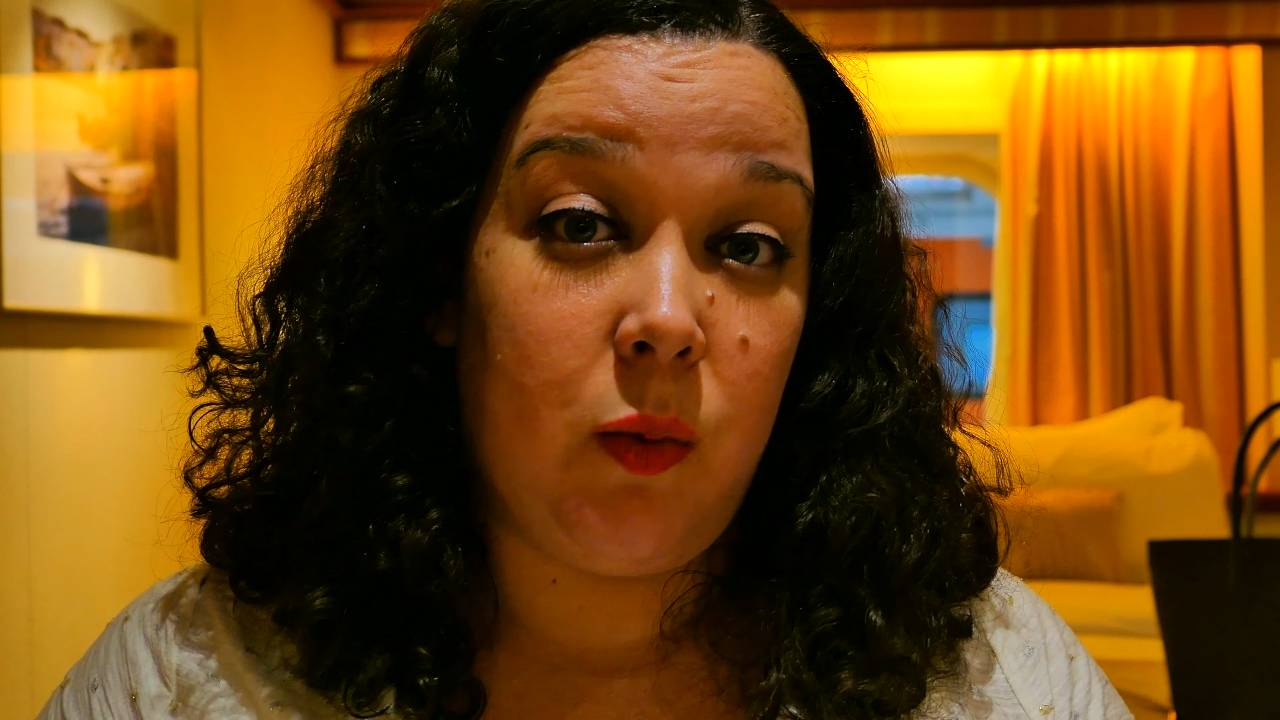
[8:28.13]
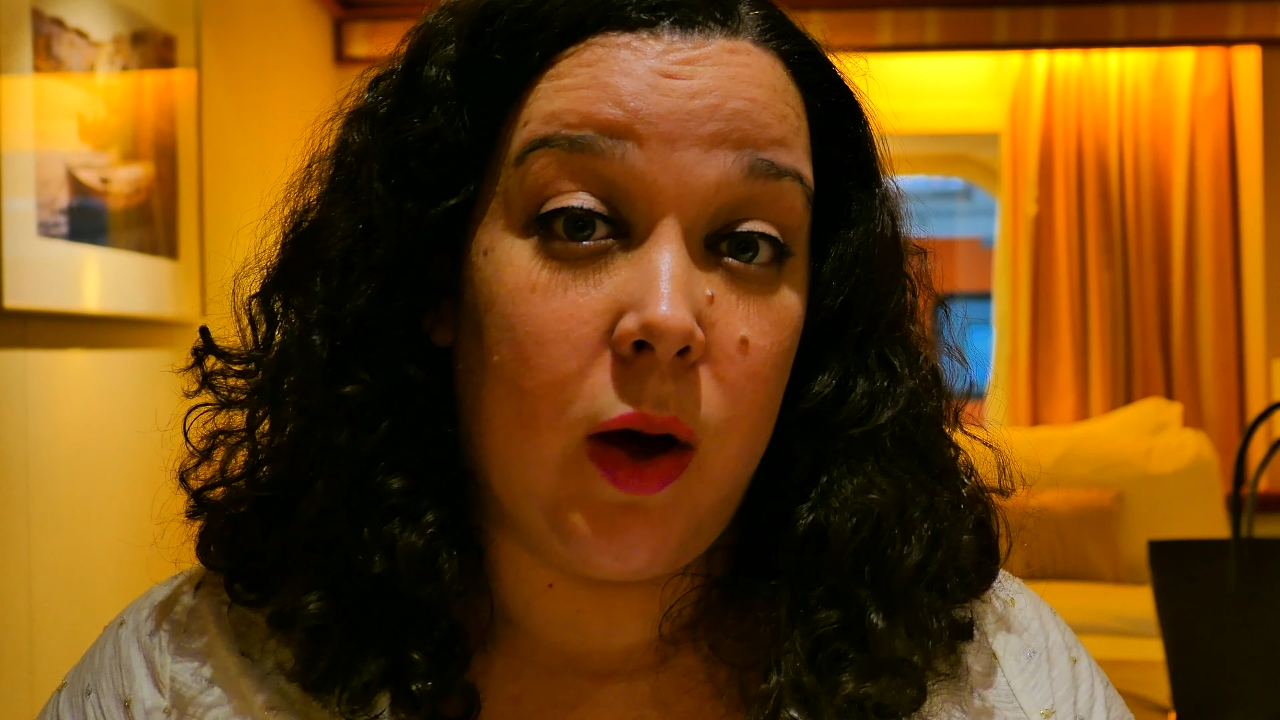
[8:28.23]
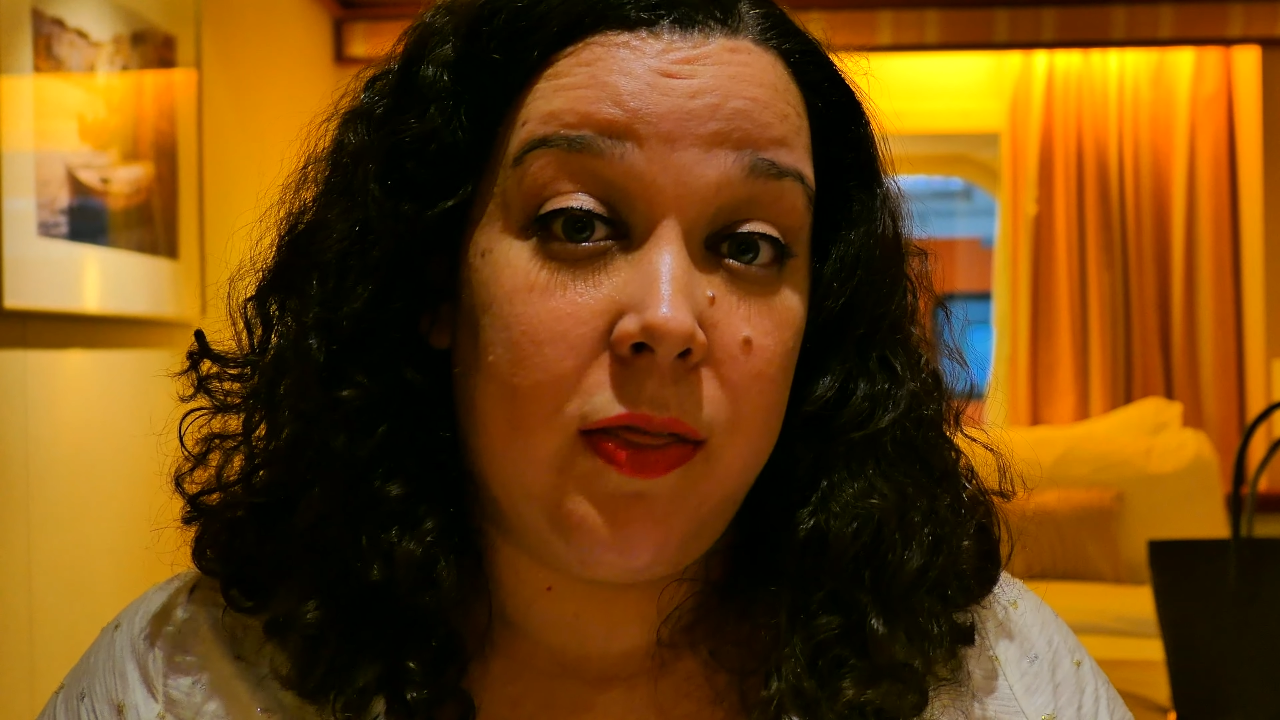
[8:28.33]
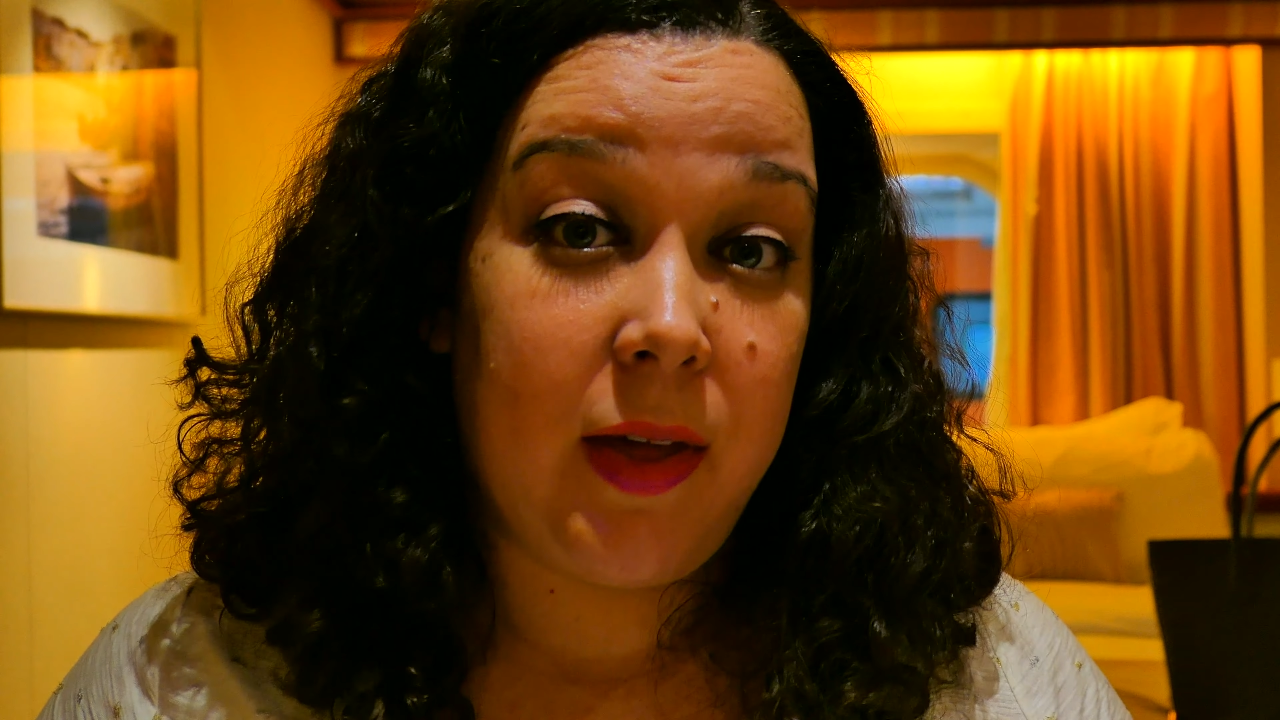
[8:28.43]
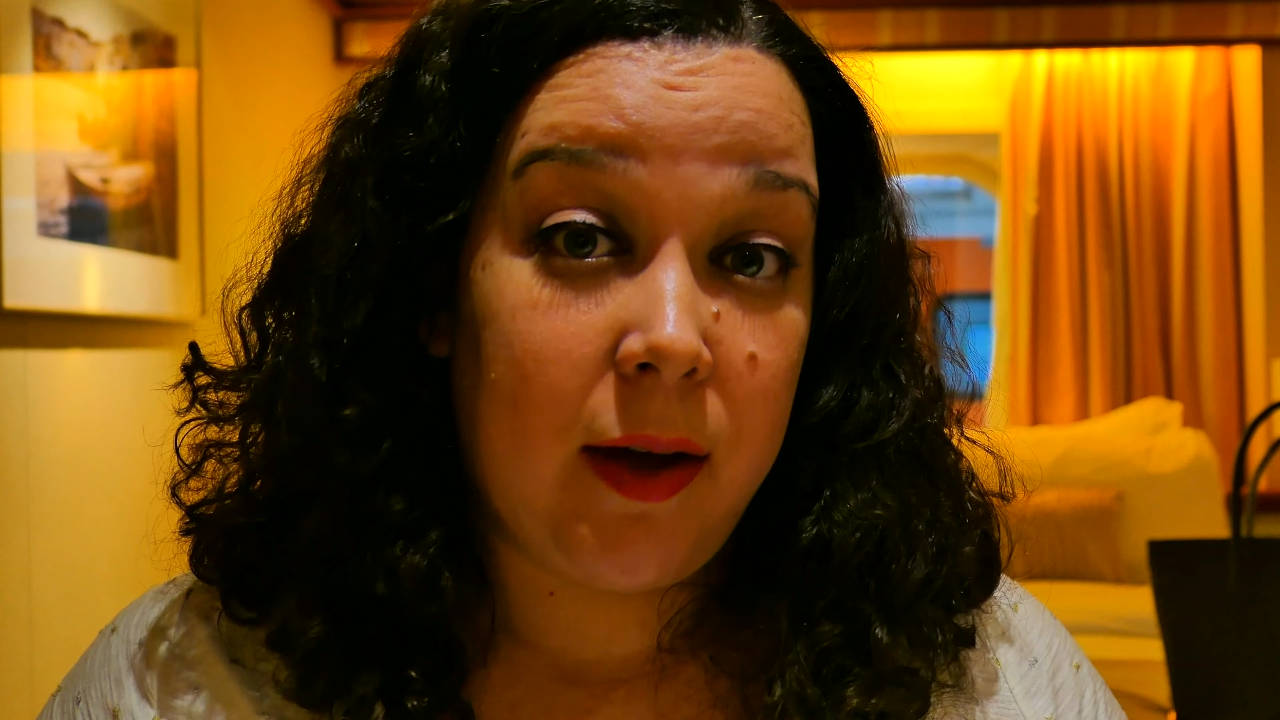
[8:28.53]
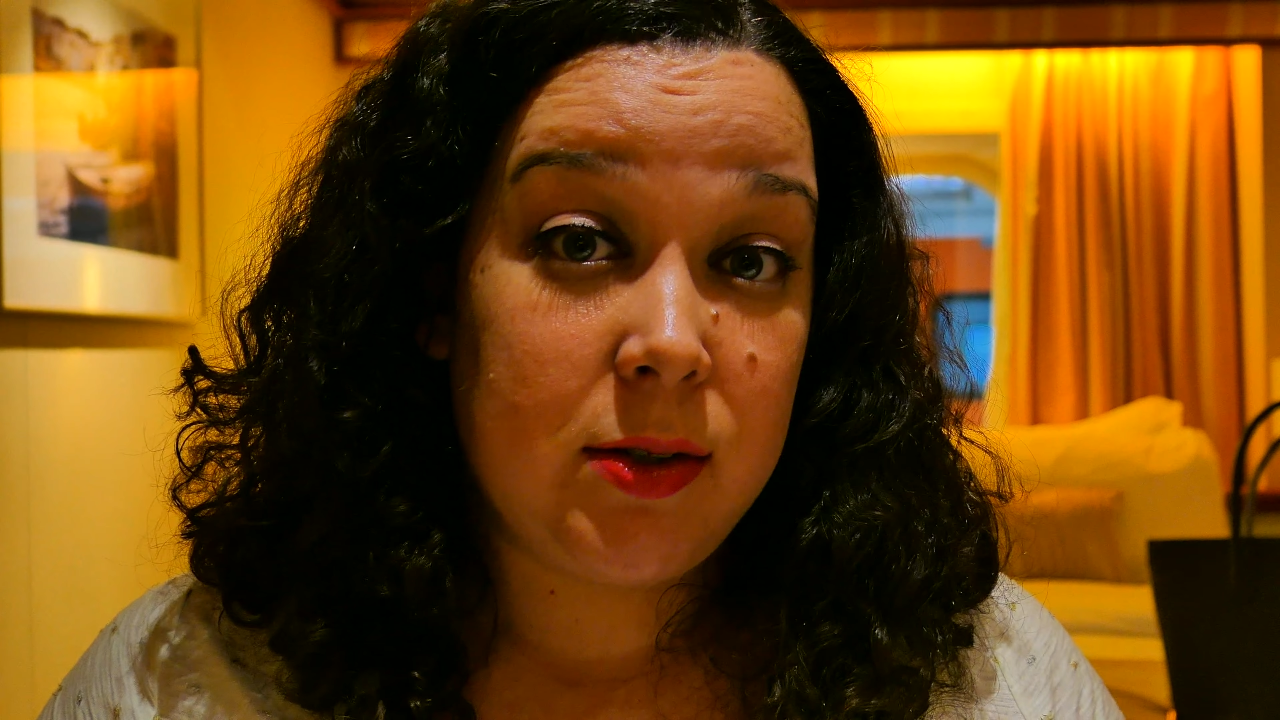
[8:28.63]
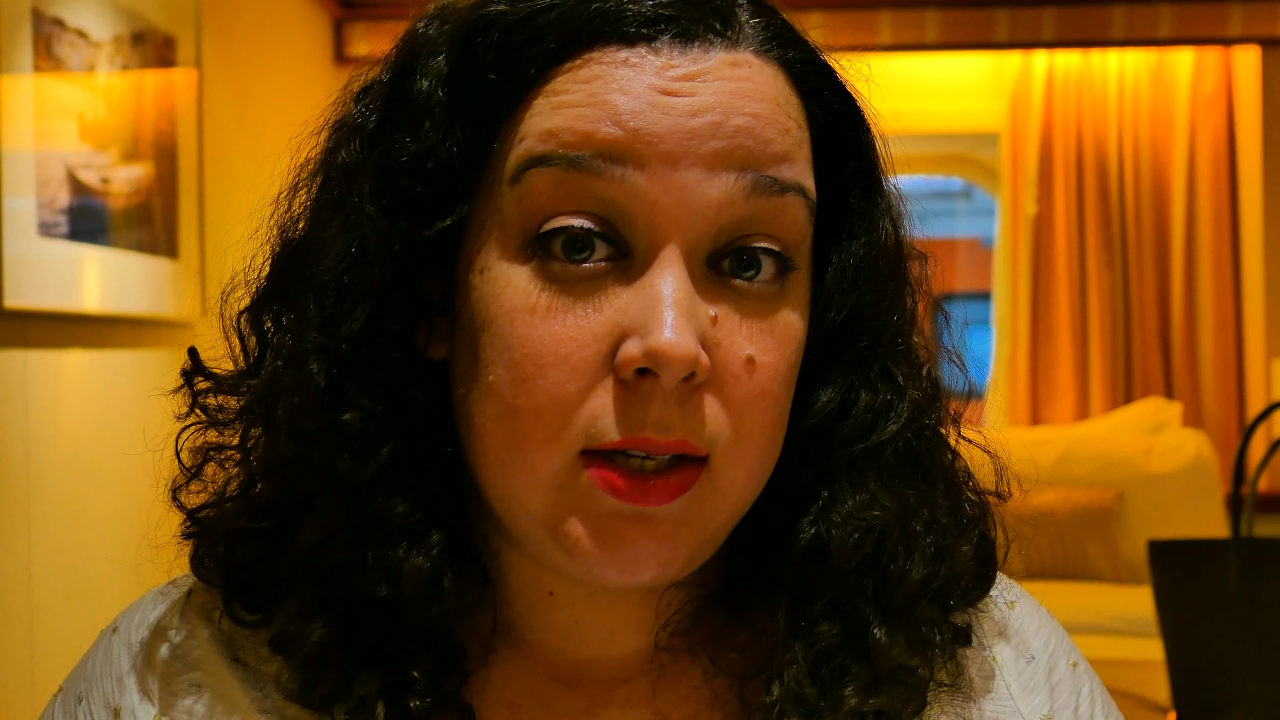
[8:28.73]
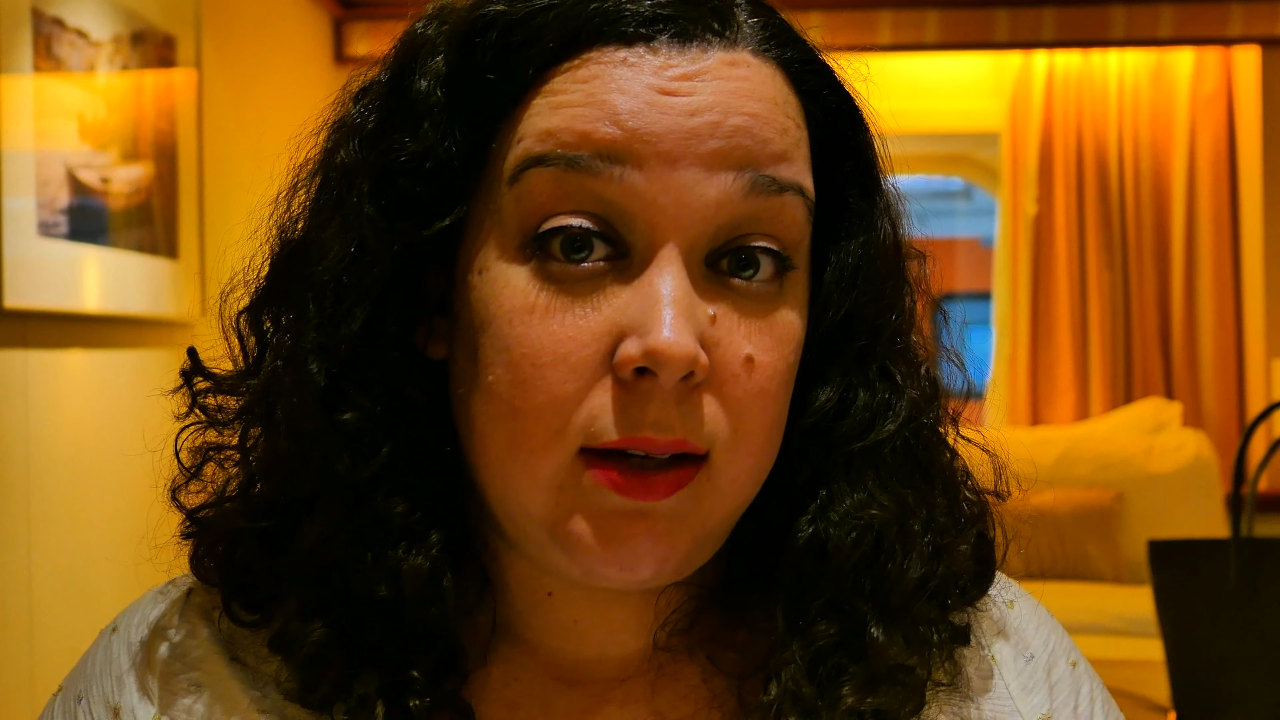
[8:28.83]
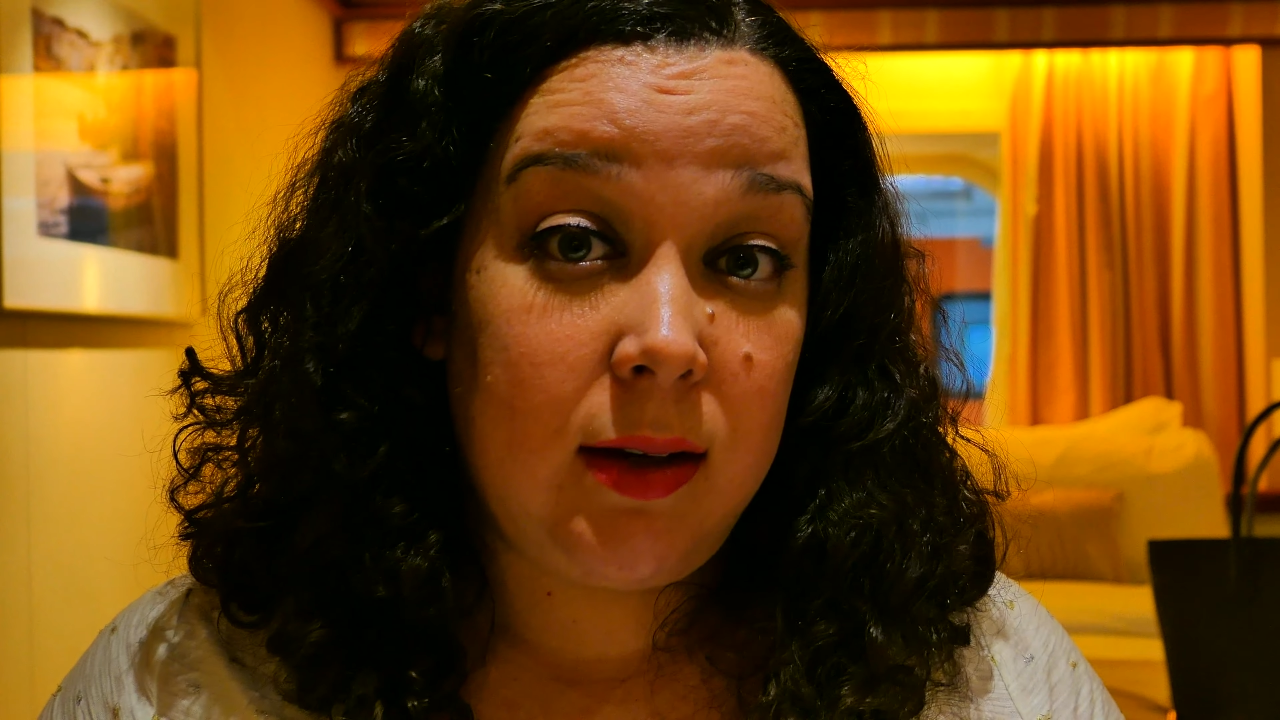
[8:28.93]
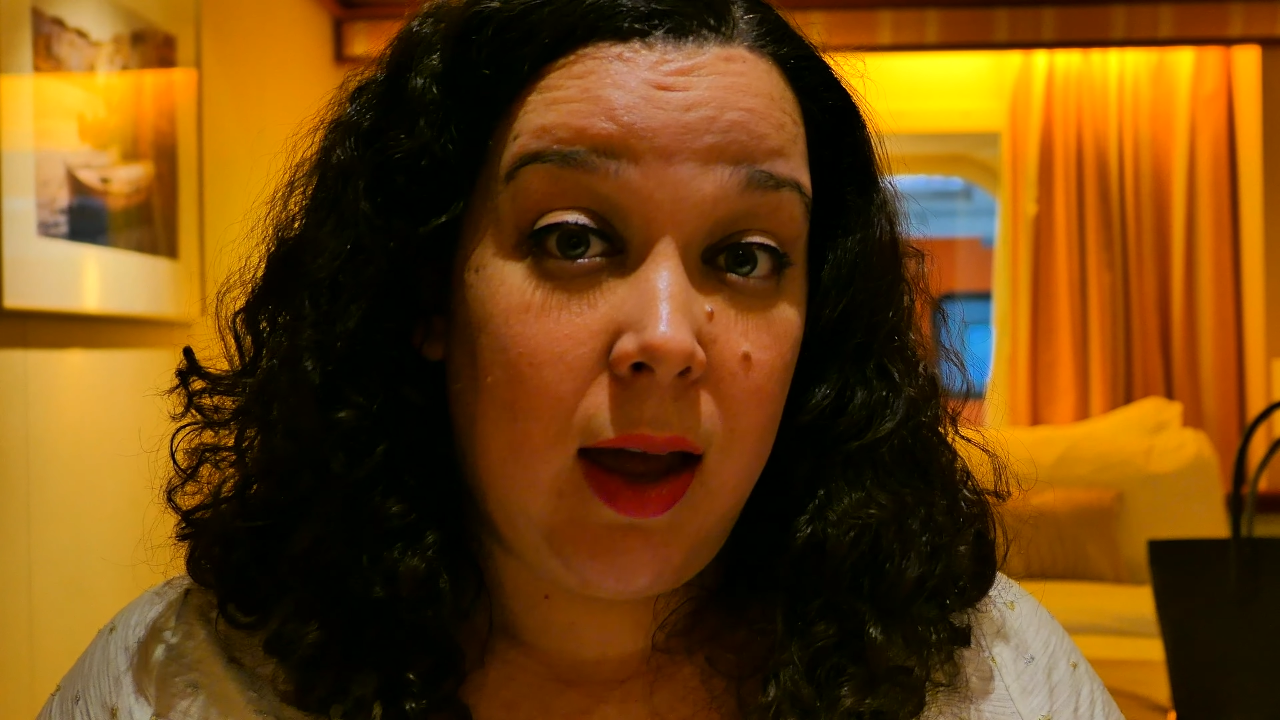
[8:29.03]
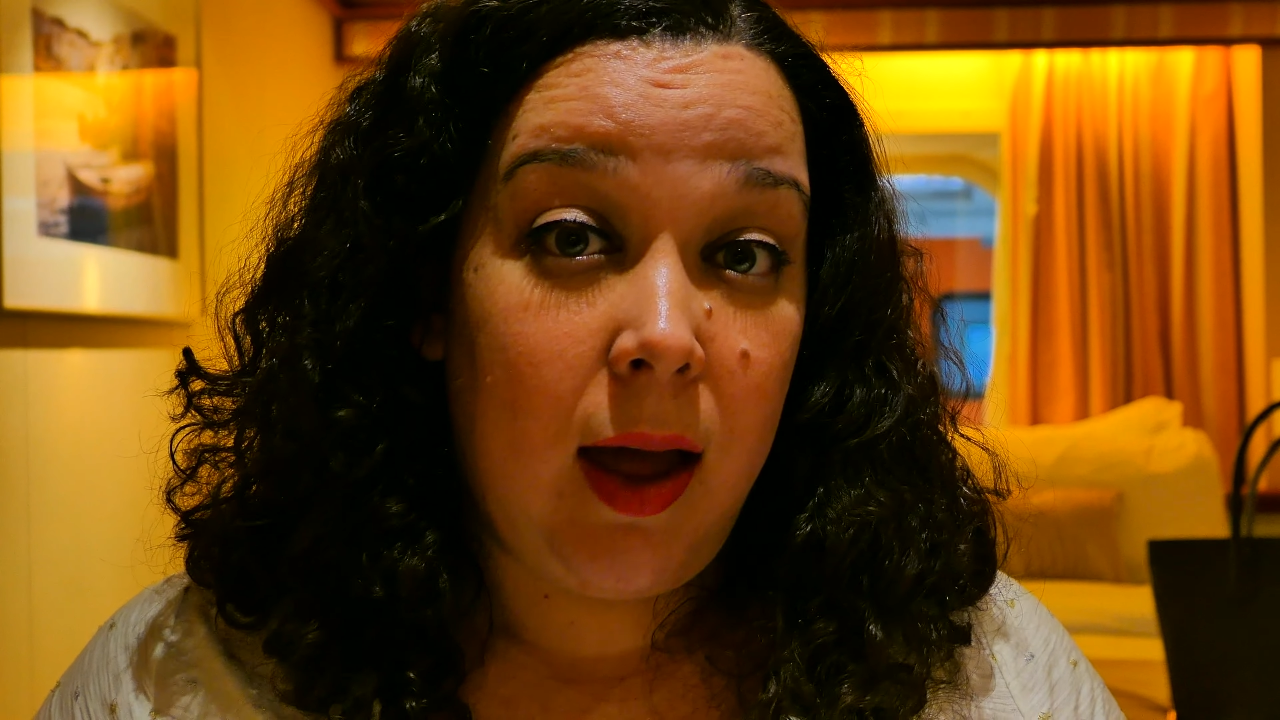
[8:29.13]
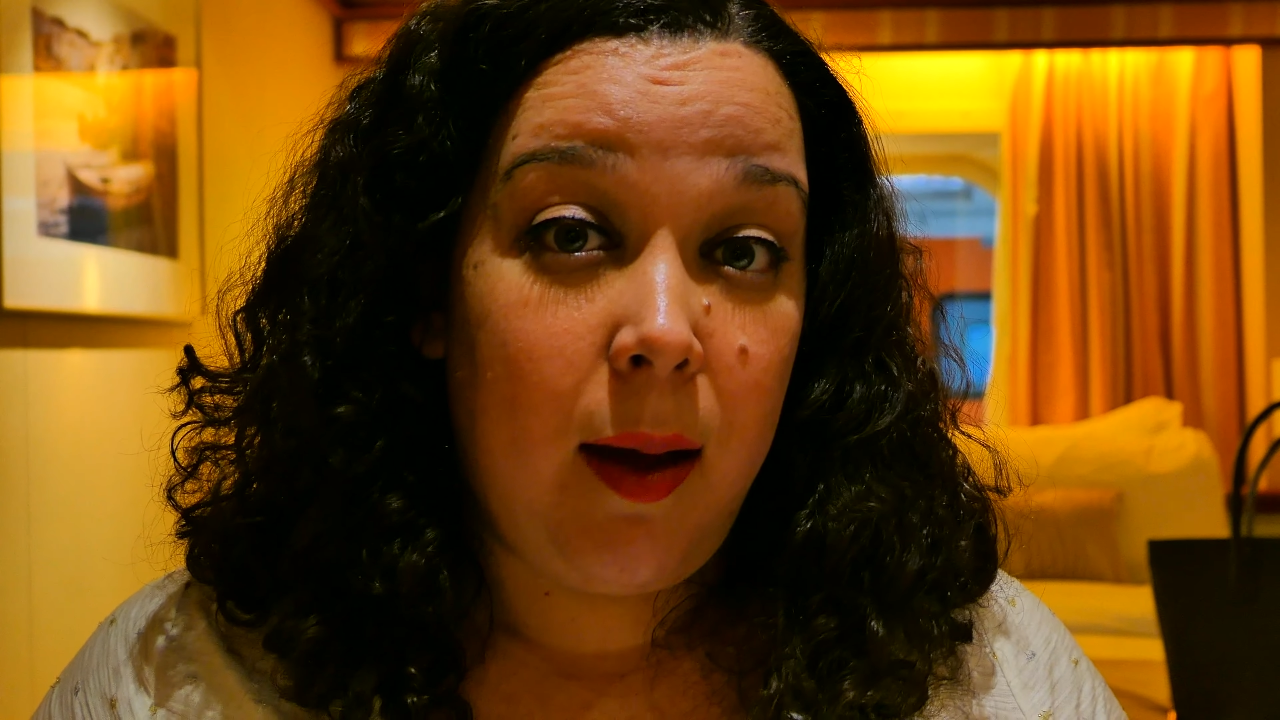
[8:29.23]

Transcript: 1000